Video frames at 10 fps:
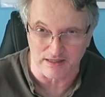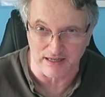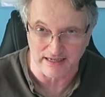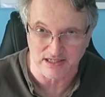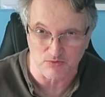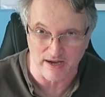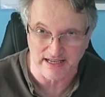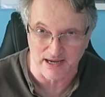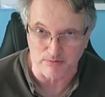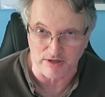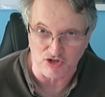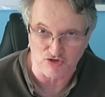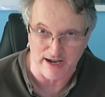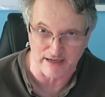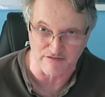would like to wake up with a
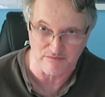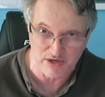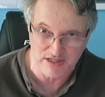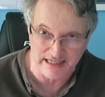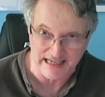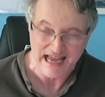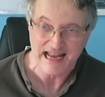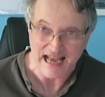track of music,